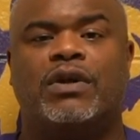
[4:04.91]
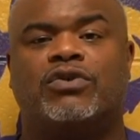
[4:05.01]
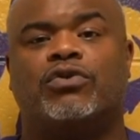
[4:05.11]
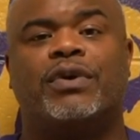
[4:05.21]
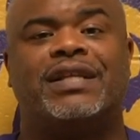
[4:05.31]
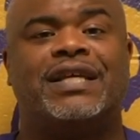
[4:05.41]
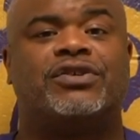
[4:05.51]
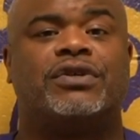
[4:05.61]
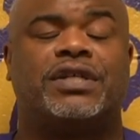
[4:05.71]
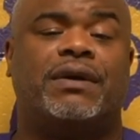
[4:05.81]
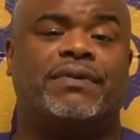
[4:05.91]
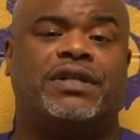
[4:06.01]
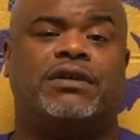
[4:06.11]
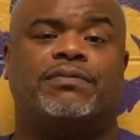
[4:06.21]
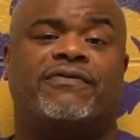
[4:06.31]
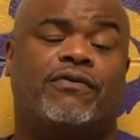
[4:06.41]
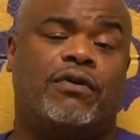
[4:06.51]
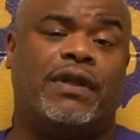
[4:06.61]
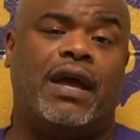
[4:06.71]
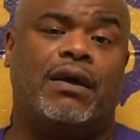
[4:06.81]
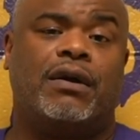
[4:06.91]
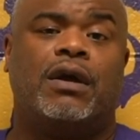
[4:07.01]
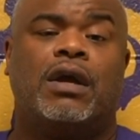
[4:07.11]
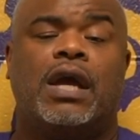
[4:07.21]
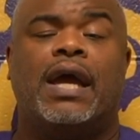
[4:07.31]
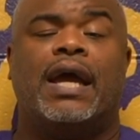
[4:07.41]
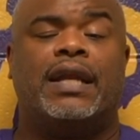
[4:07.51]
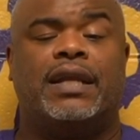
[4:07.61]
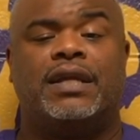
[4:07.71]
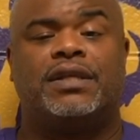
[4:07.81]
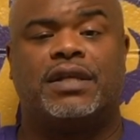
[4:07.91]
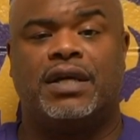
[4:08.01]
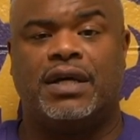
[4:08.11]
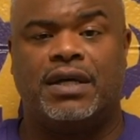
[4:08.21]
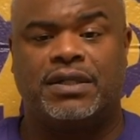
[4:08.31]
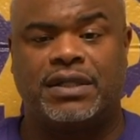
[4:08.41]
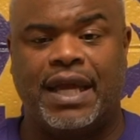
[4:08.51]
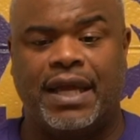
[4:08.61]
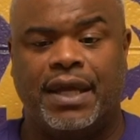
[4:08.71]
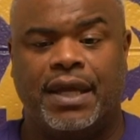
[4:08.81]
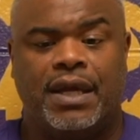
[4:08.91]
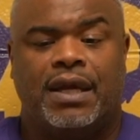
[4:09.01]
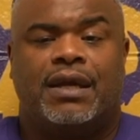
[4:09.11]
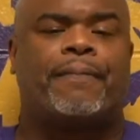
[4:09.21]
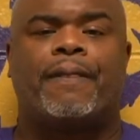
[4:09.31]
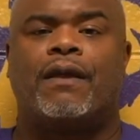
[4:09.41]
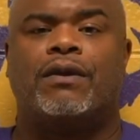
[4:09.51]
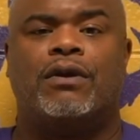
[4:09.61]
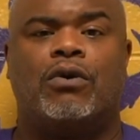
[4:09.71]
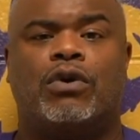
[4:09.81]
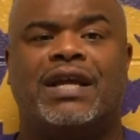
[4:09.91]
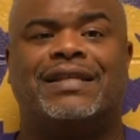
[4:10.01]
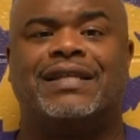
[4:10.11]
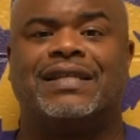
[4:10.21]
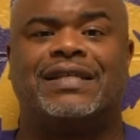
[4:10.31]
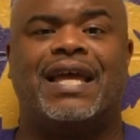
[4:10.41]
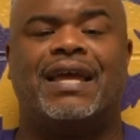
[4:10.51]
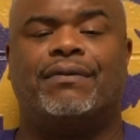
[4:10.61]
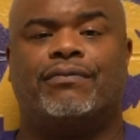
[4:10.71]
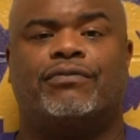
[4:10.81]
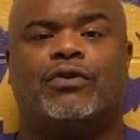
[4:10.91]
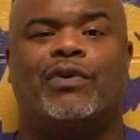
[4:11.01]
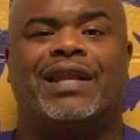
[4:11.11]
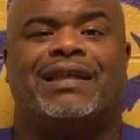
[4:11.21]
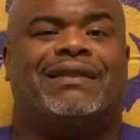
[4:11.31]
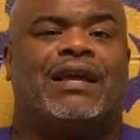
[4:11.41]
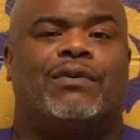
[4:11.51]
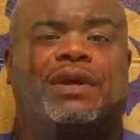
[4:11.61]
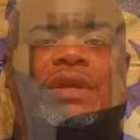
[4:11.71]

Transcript: went to three district championships before that and then to the uh, state. You know, getting to the state, we didn't think we